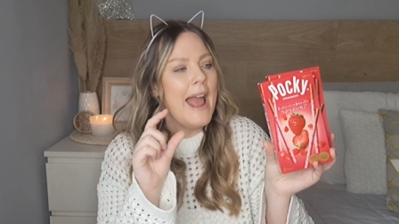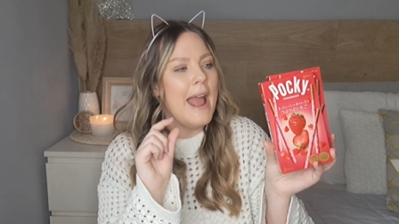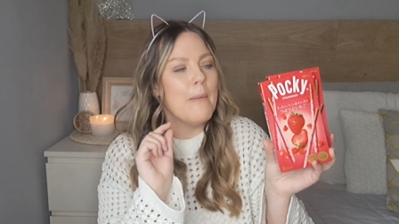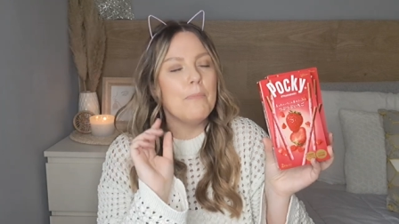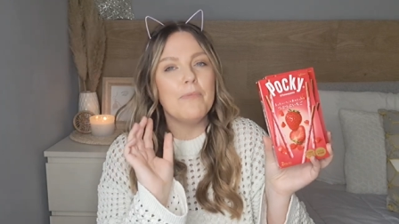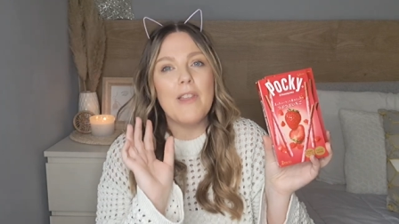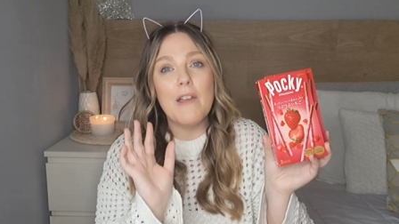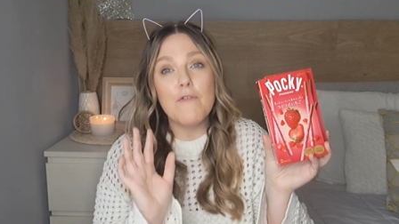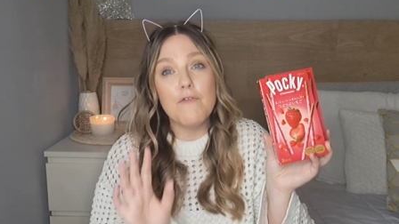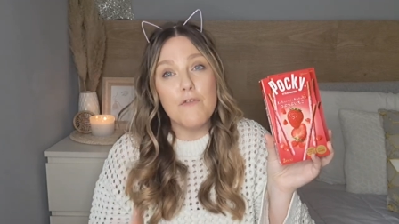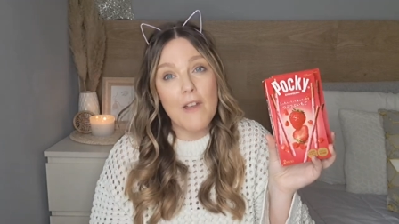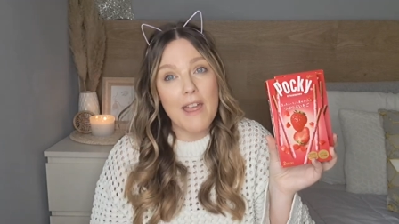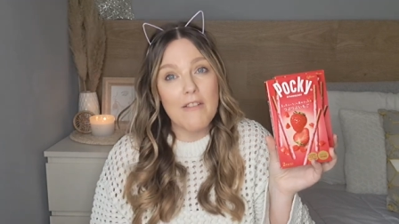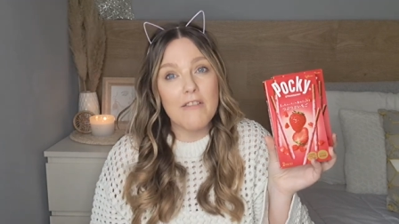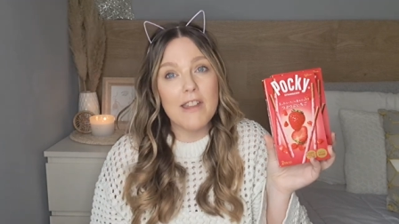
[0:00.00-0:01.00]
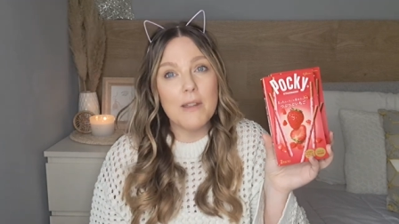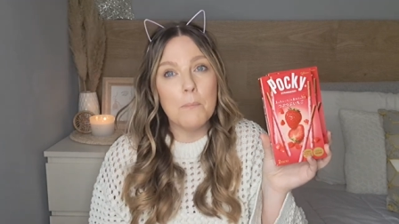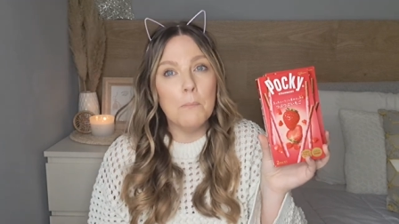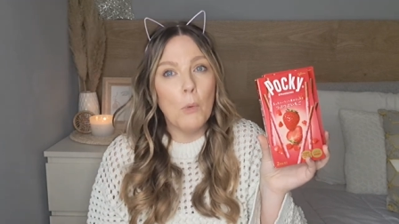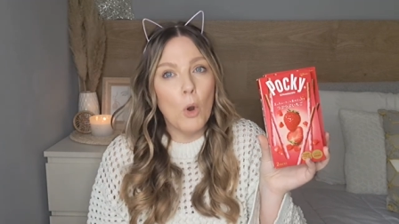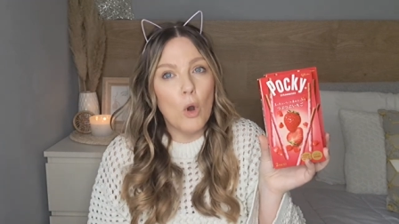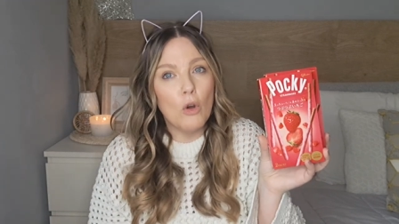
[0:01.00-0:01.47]
Um, they're very
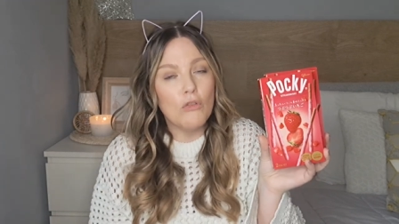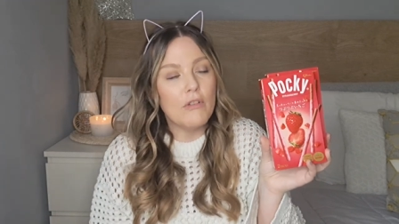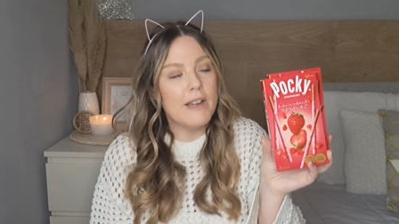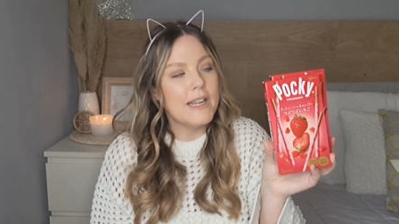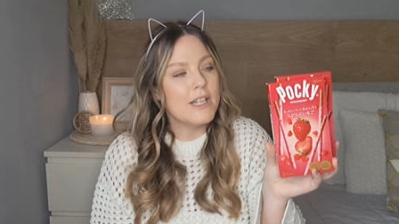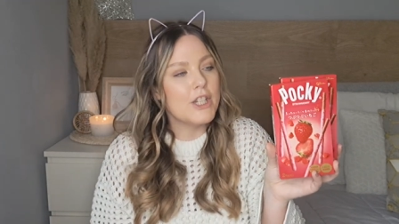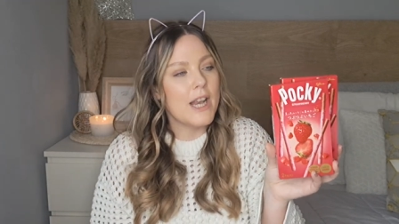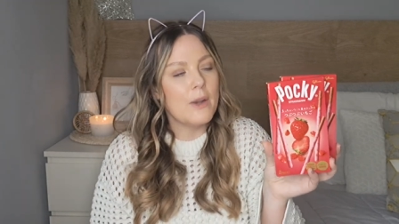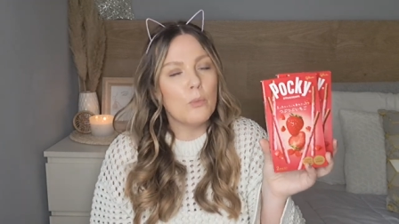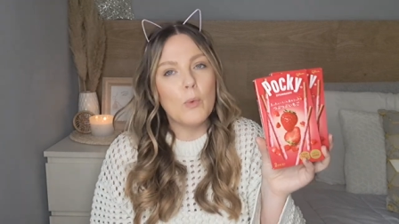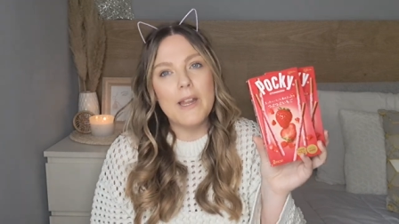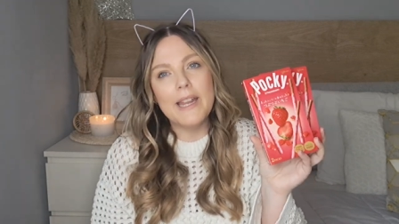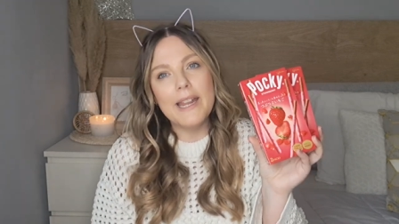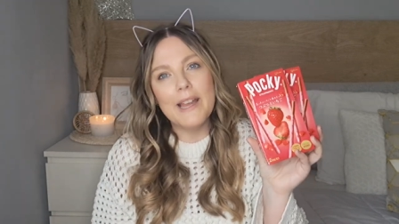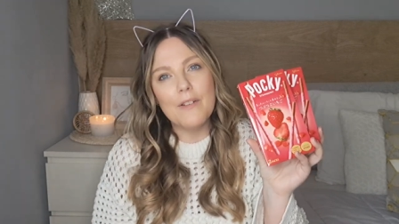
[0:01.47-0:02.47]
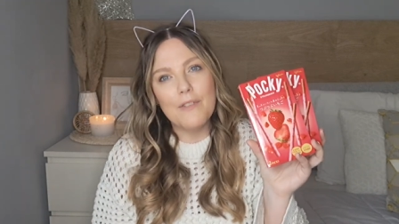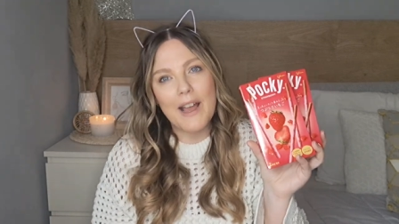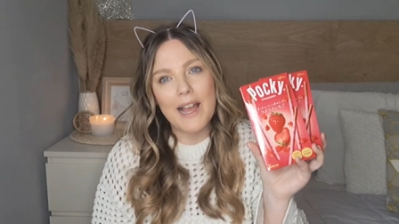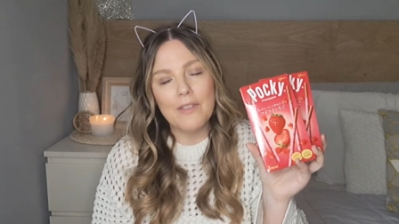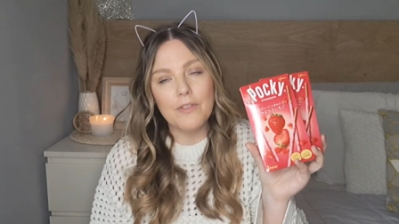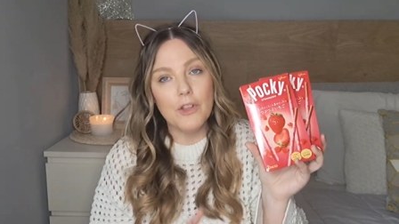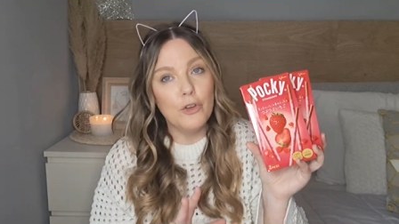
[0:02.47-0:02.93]
Moorish and we have
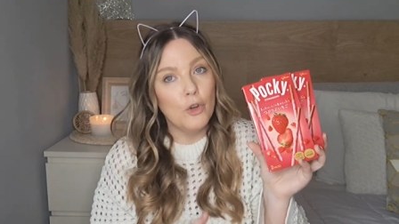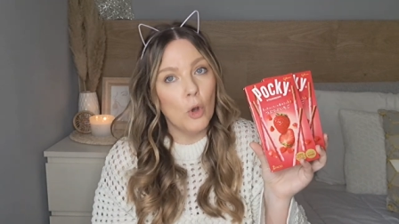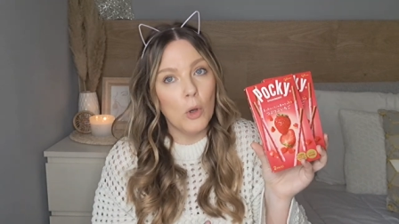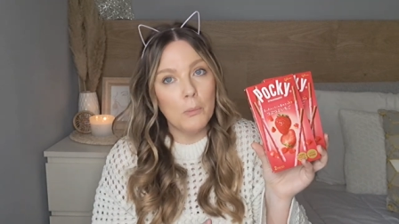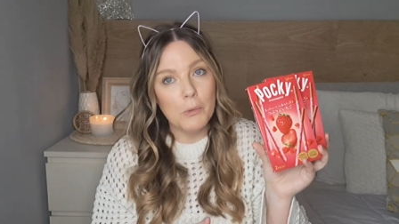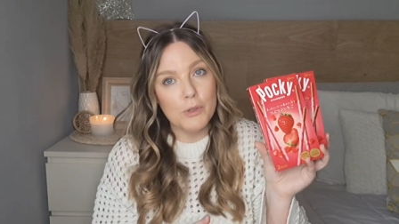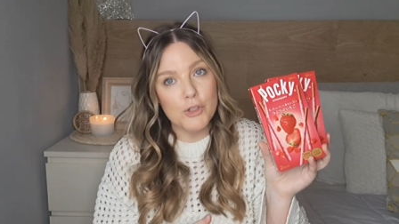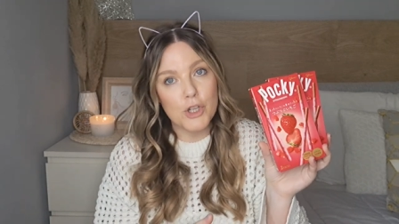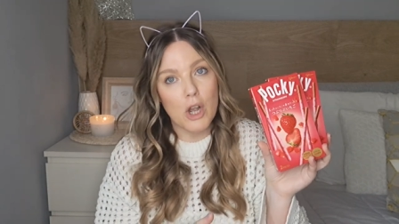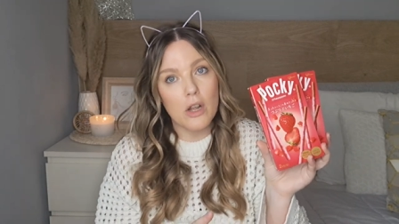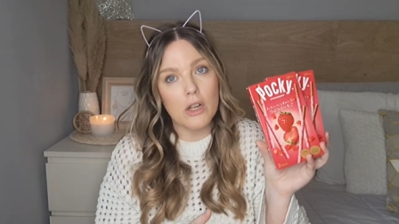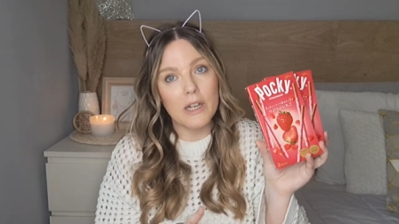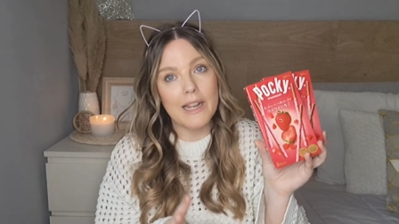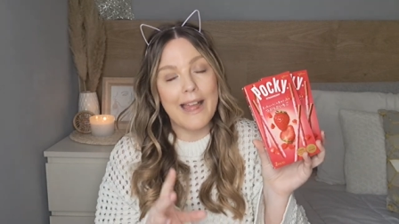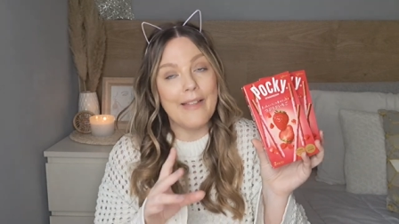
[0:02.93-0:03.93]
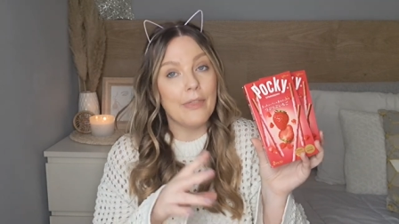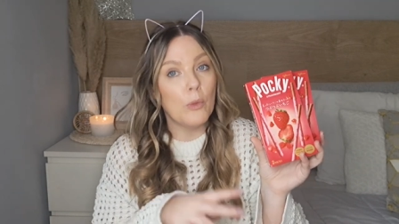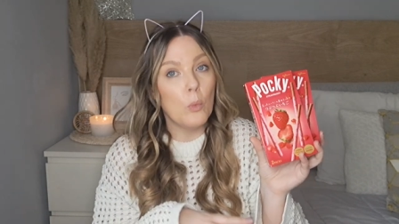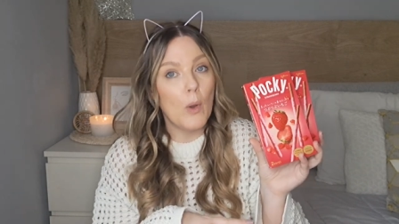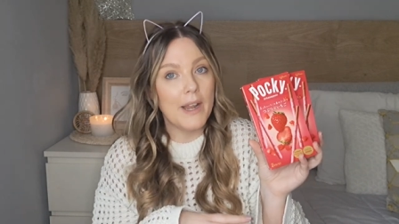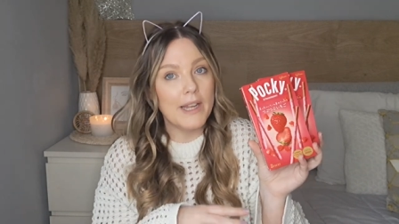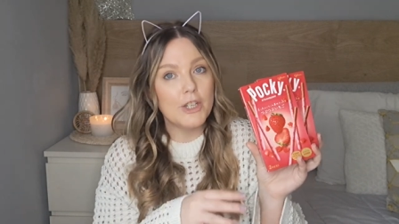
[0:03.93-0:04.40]
had the normal chocolate and the
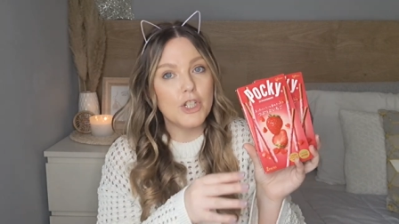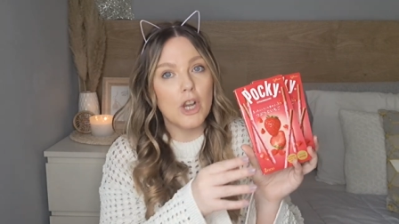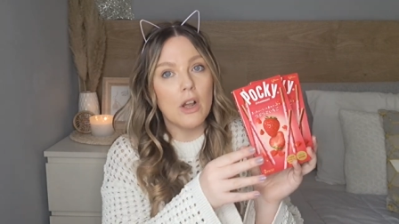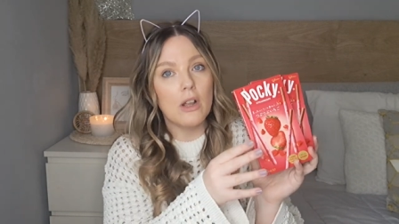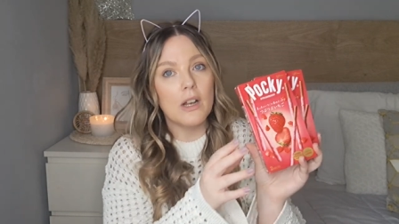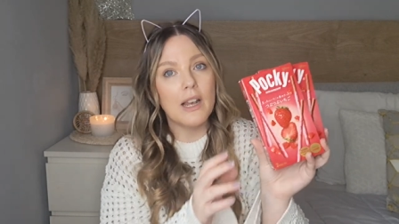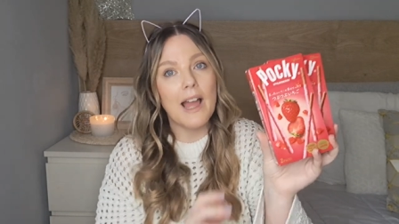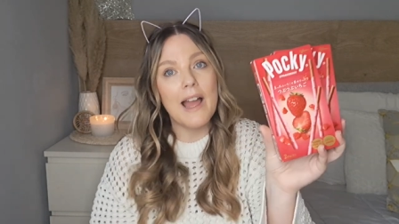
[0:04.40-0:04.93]
white chocolate.